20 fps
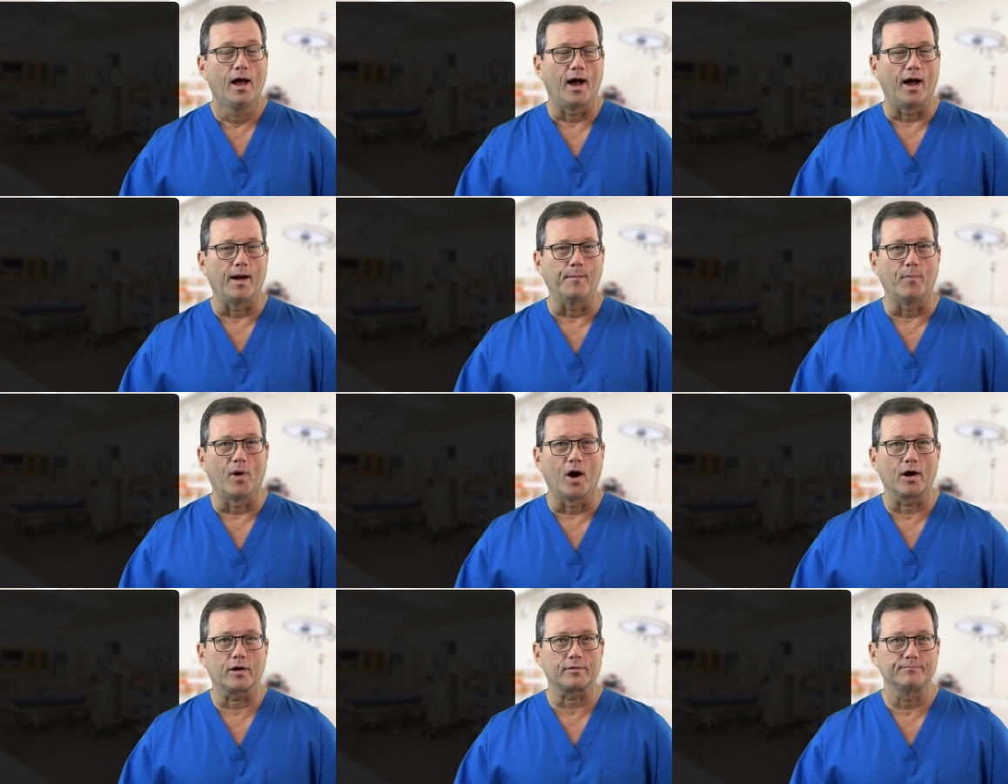I'm
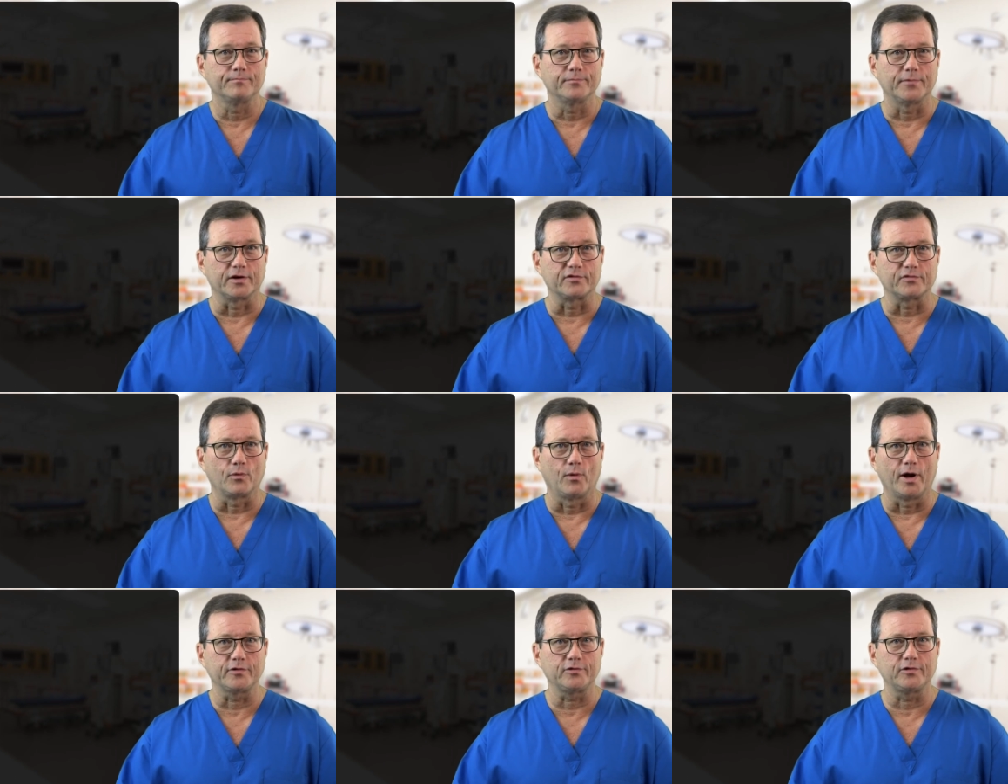Mark, thanks
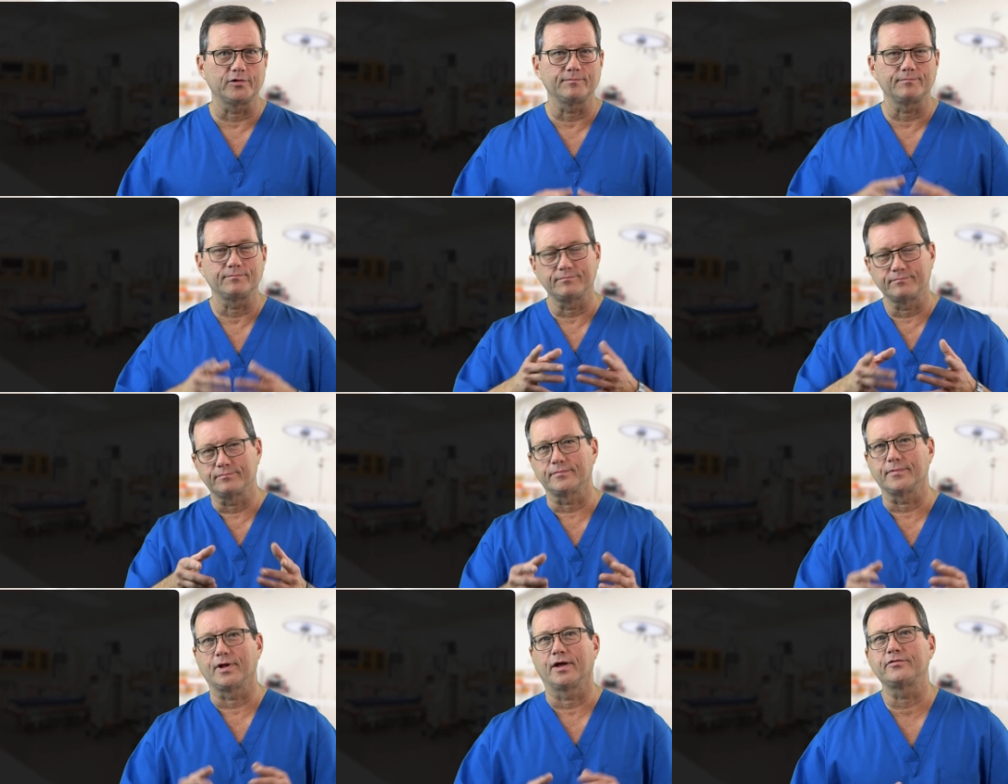for watching.
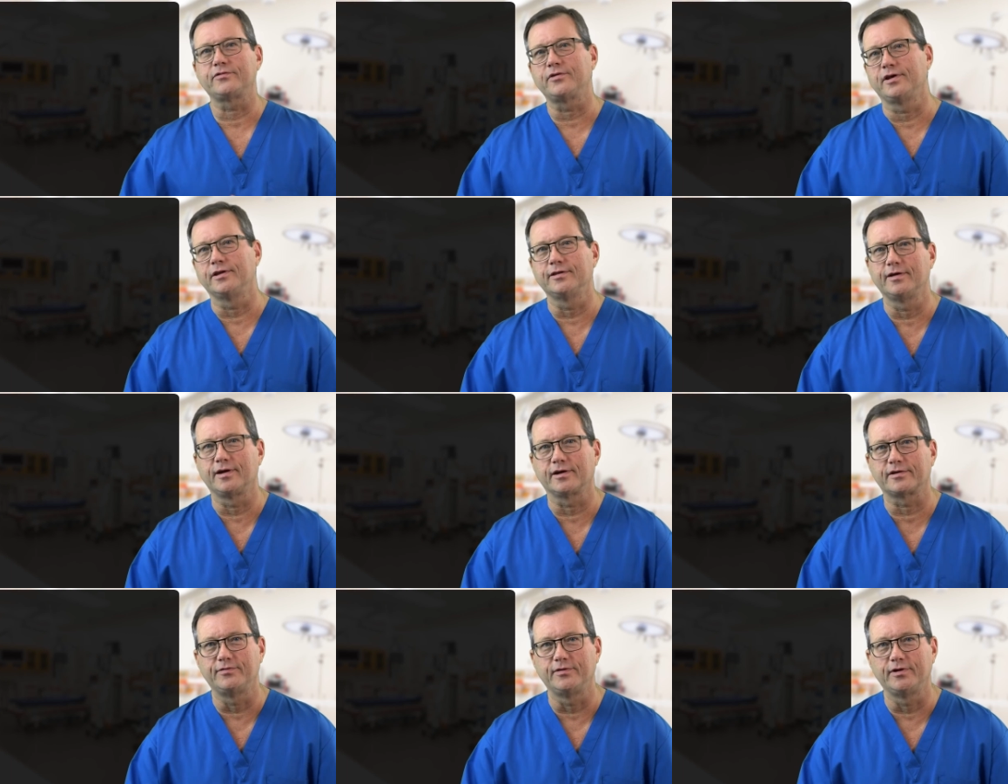I'll see you in the
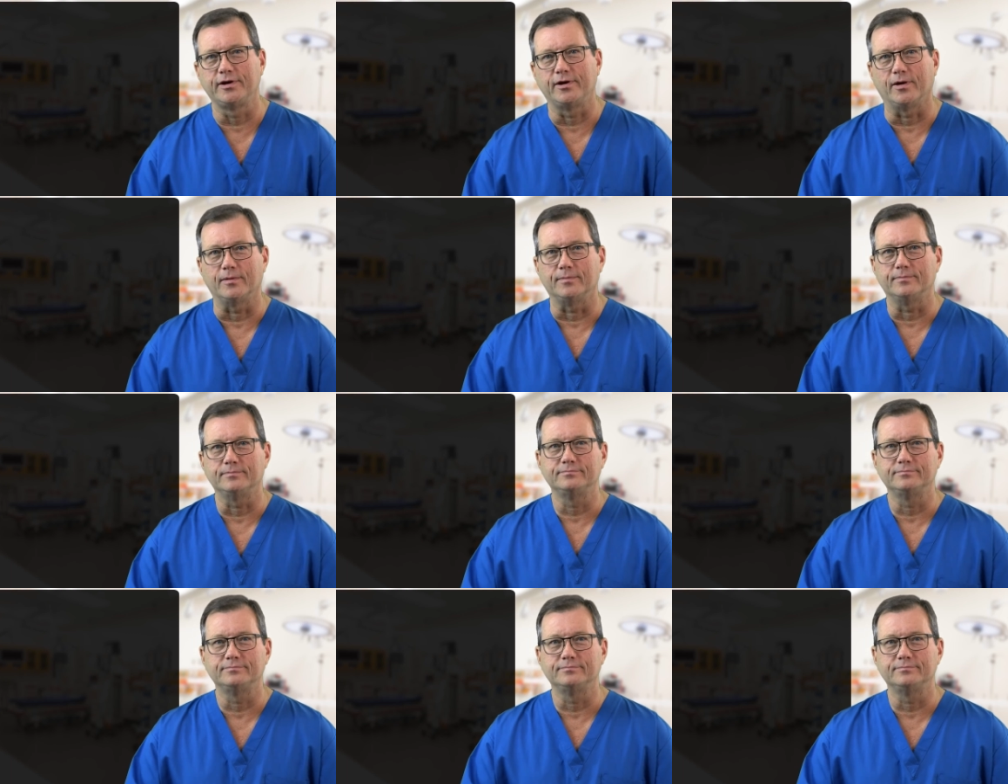next video.